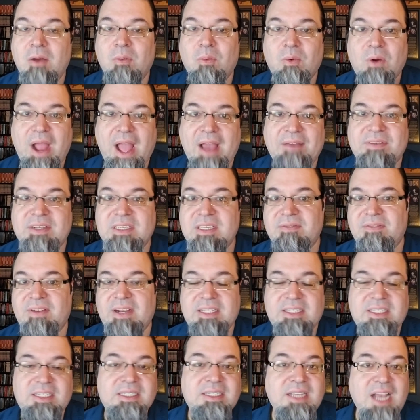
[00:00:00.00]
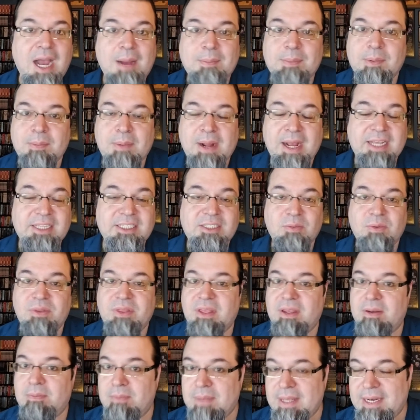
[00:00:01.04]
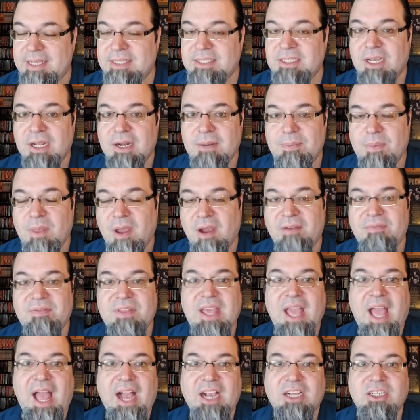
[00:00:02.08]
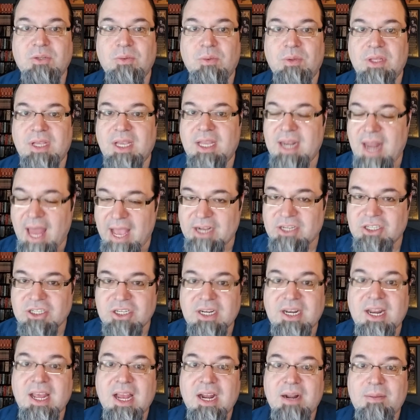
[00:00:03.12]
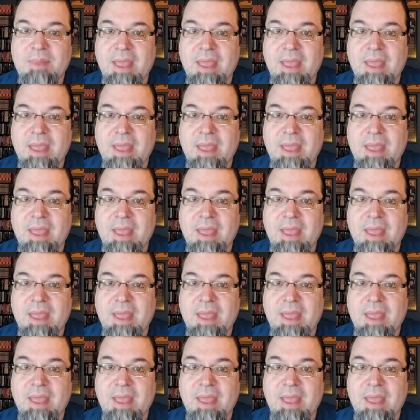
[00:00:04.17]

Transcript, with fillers: were having devices compromised within minutes of the actual connection,